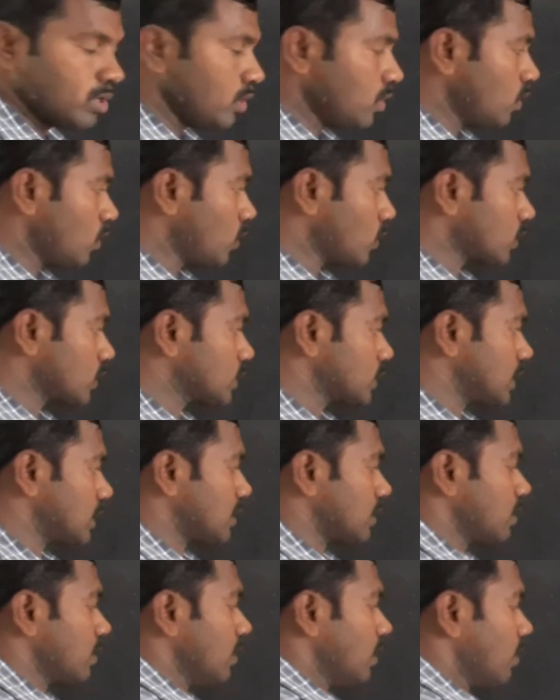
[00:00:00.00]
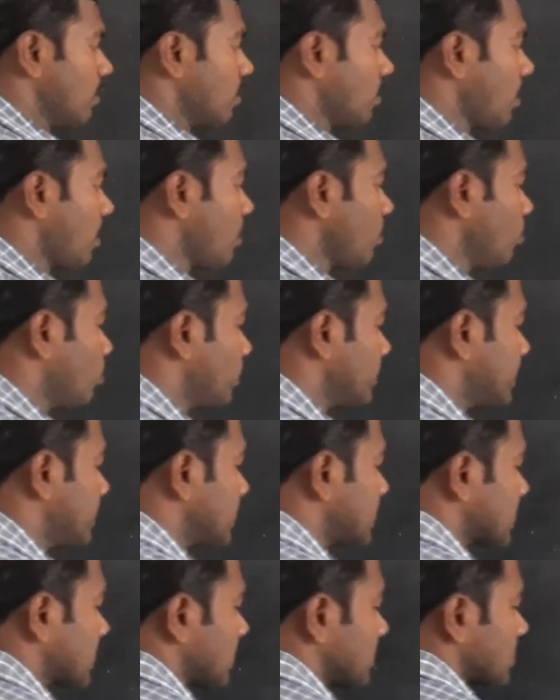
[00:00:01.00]
Okay, children. Now we
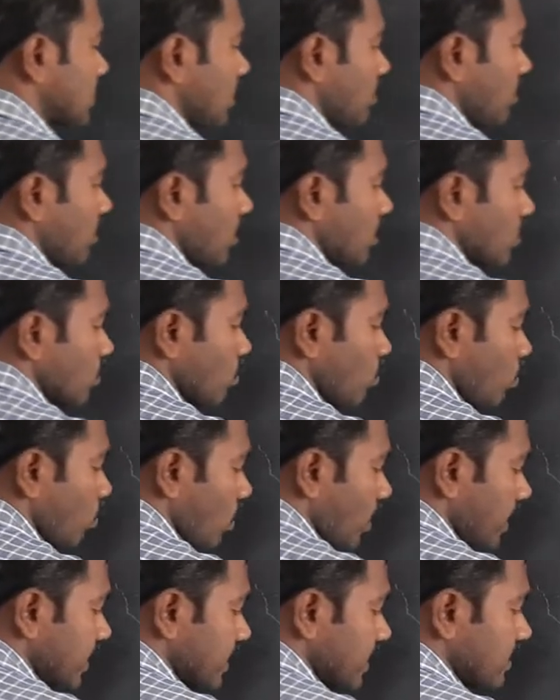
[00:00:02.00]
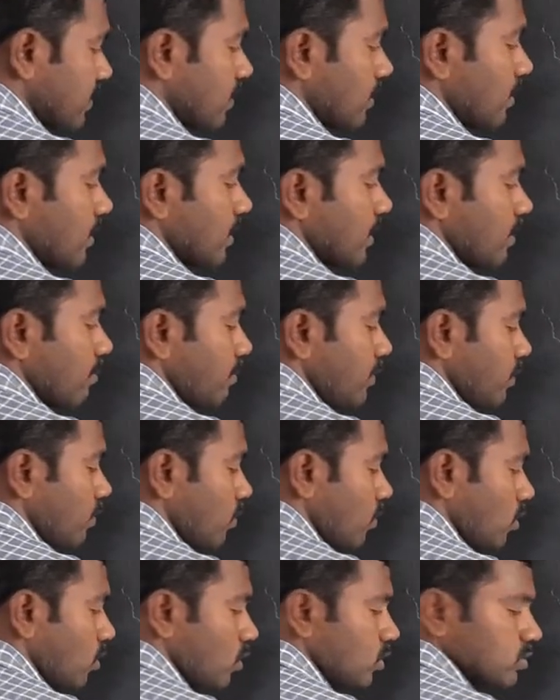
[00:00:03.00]
discuss about what is the
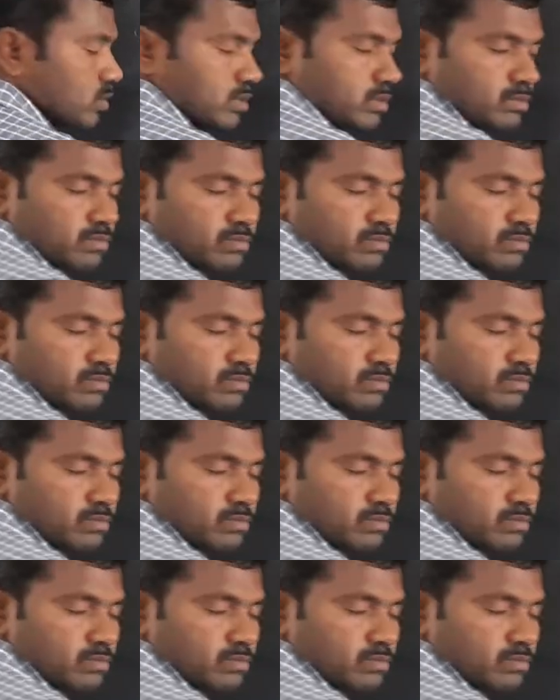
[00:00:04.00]
herbivores.